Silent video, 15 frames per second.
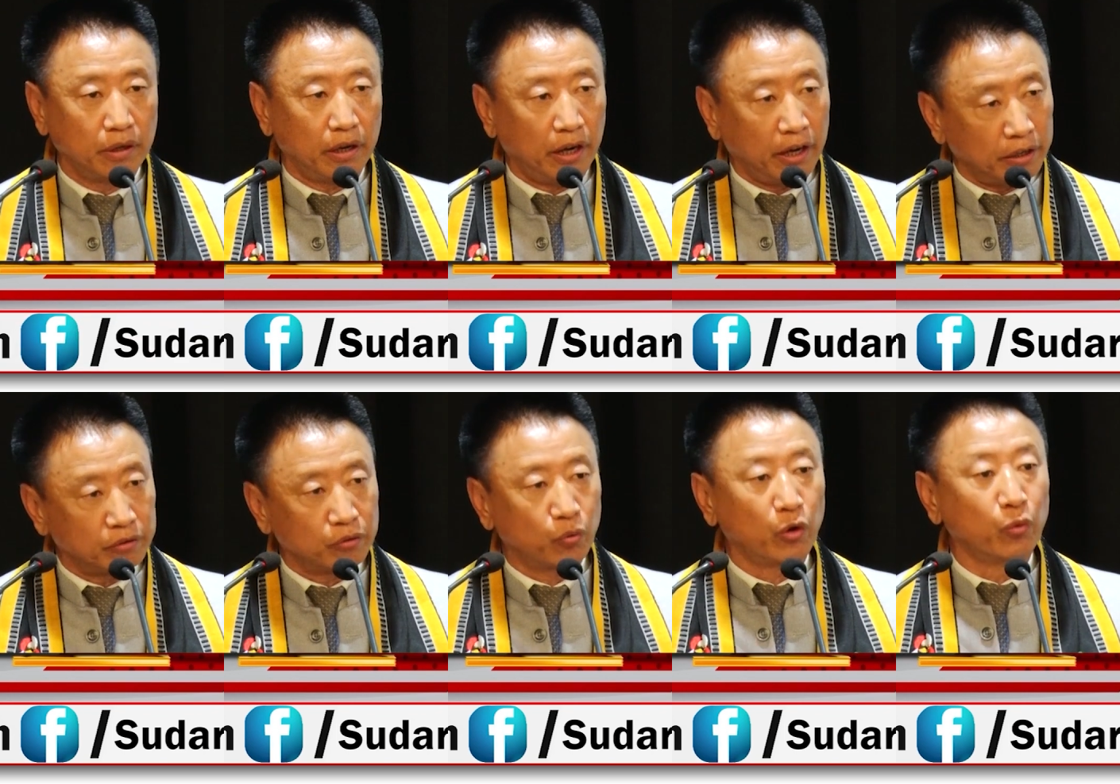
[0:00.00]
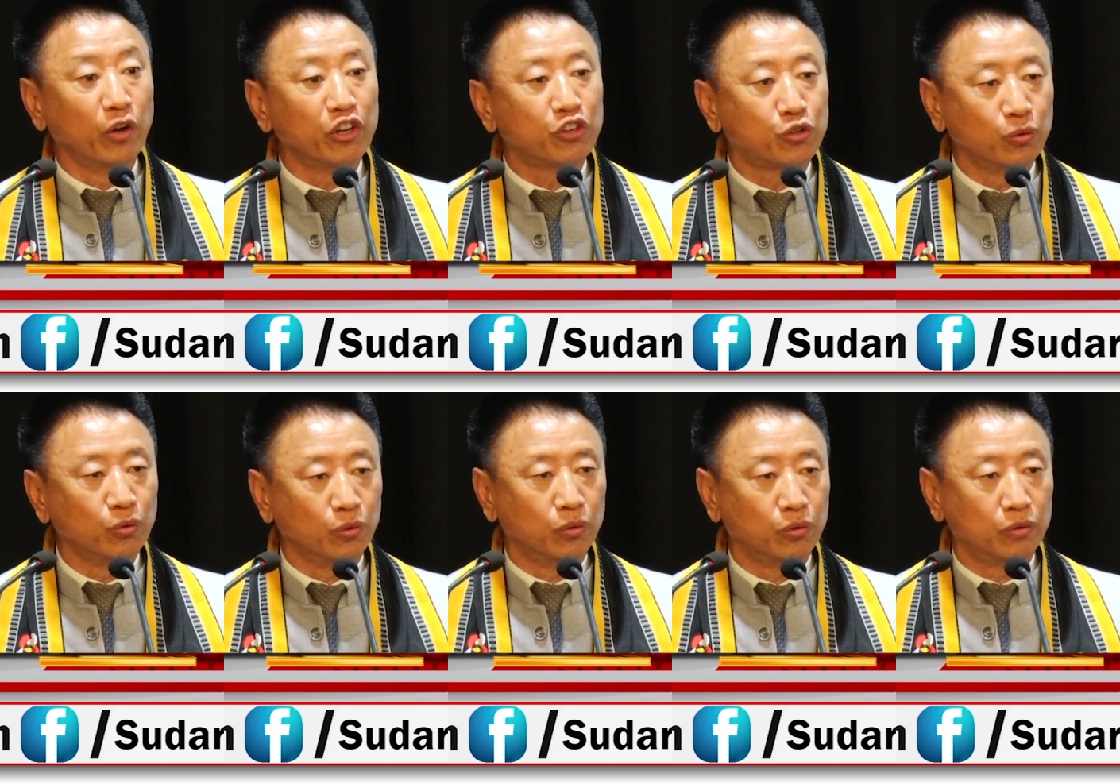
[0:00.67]
and we wish
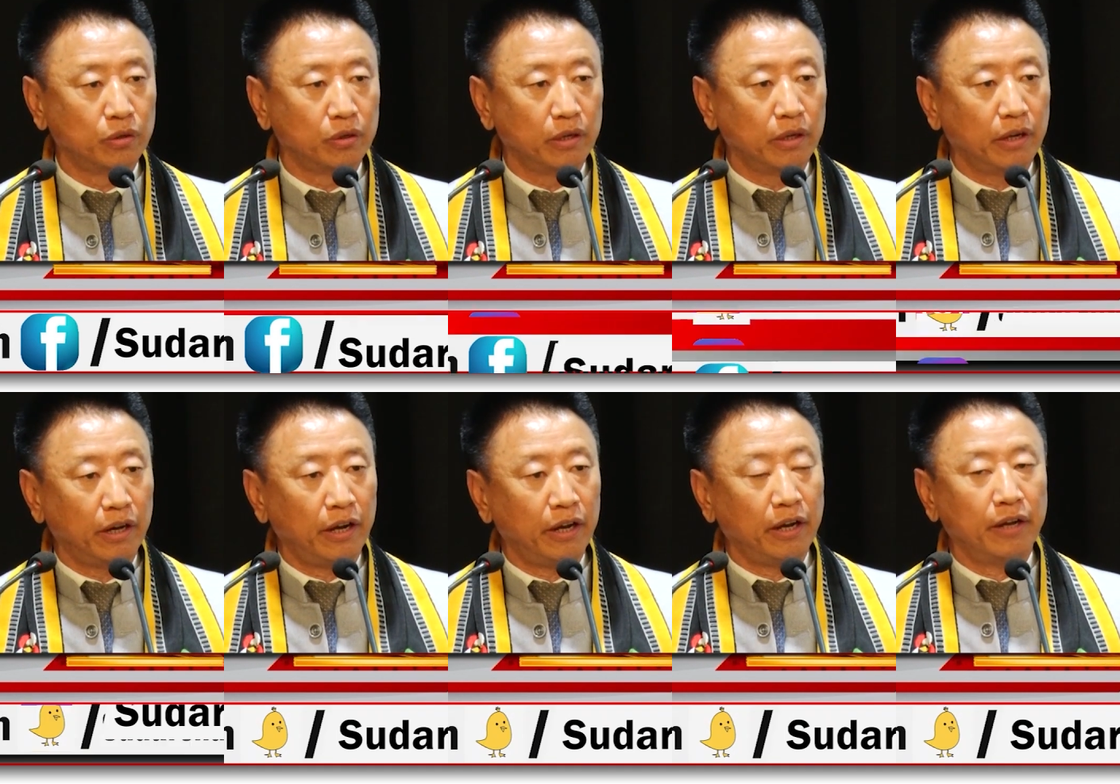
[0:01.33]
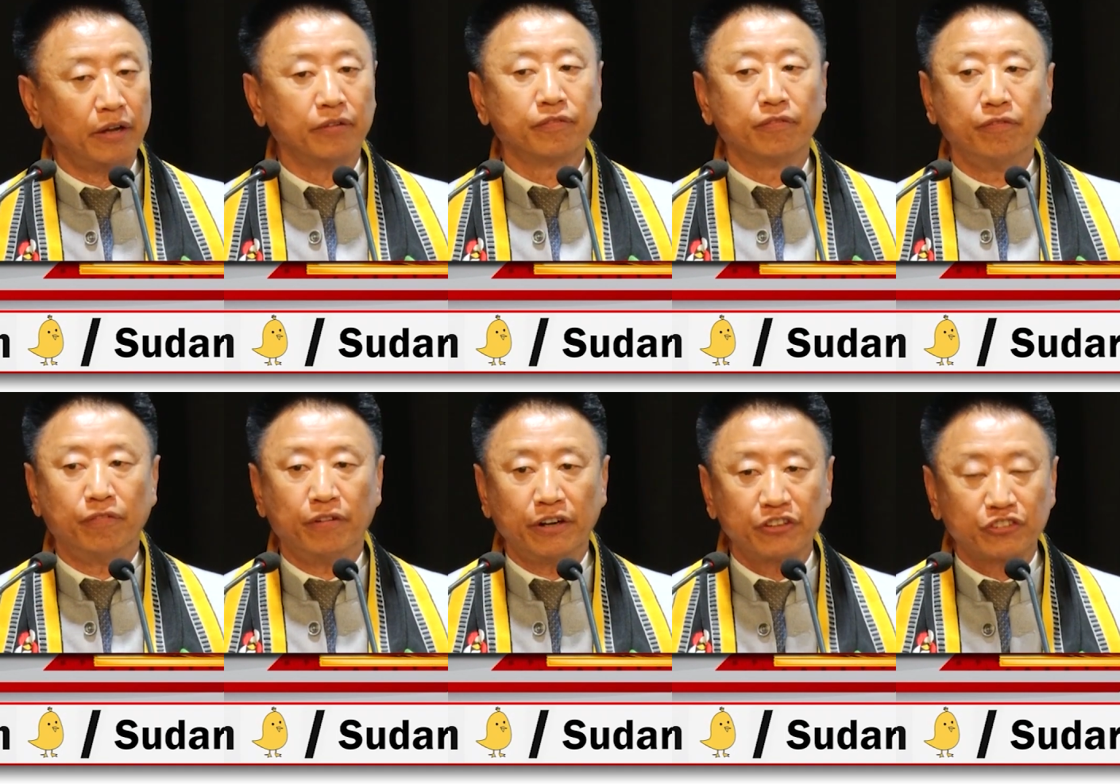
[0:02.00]
you a
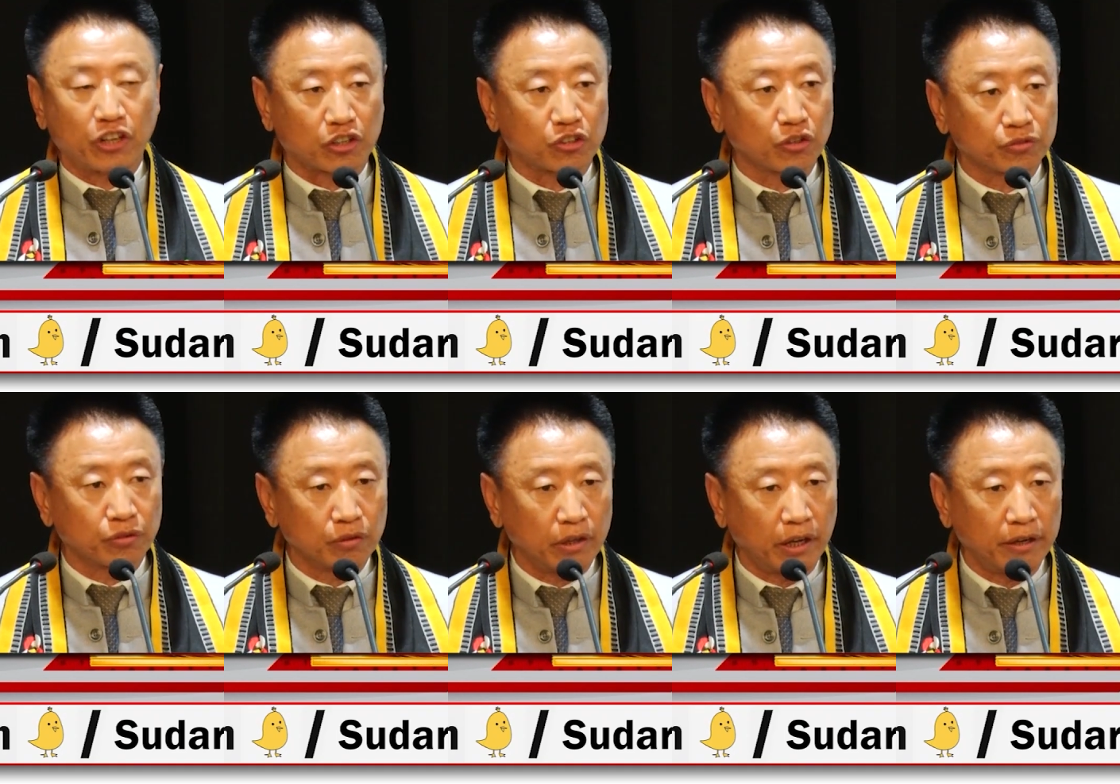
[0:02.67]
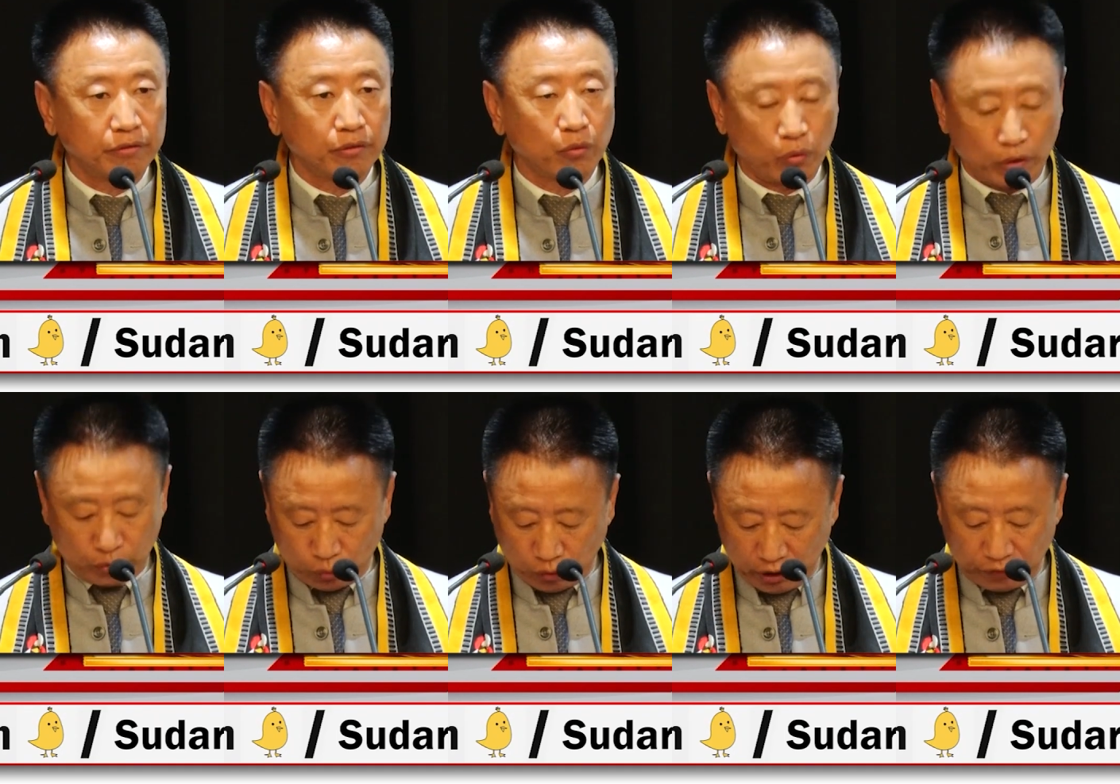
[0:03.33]
very successful life,
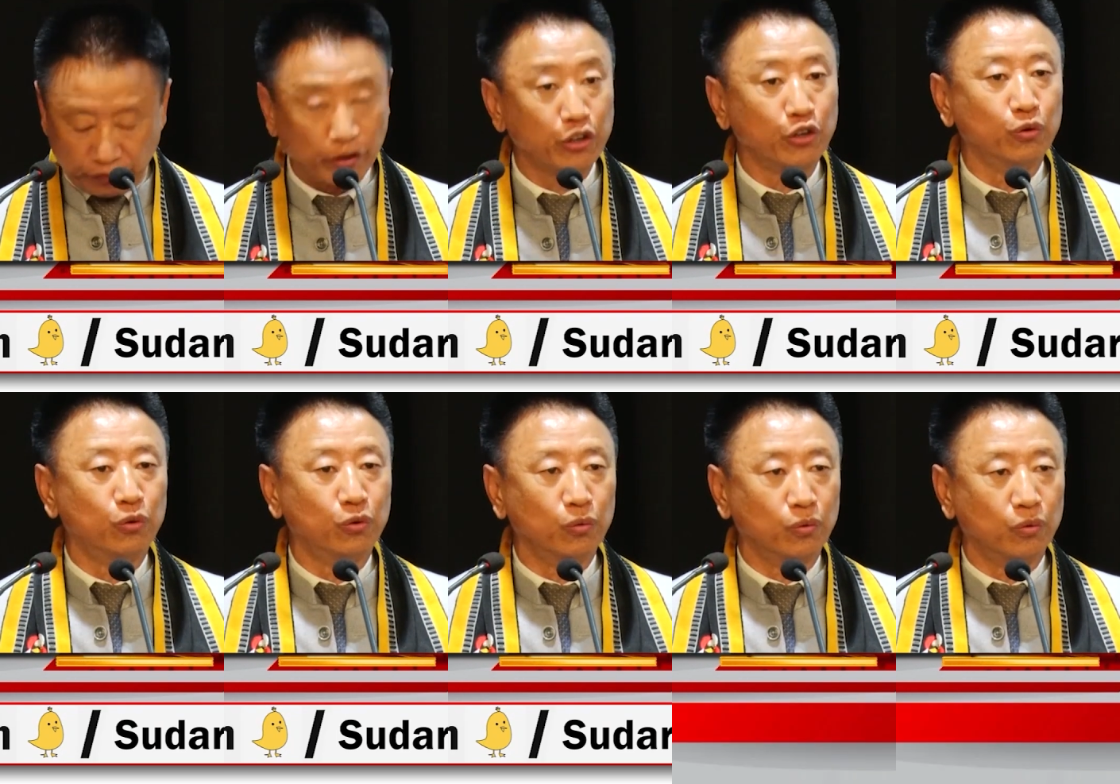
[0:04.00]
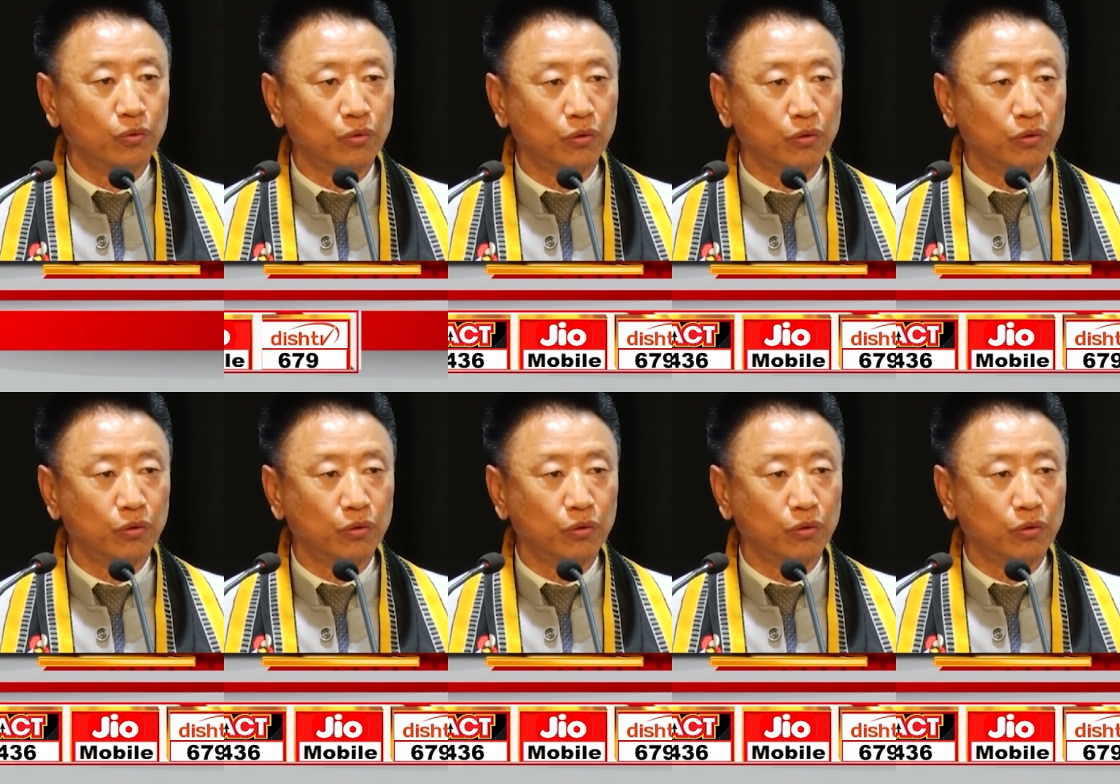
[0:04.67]
whatever you do.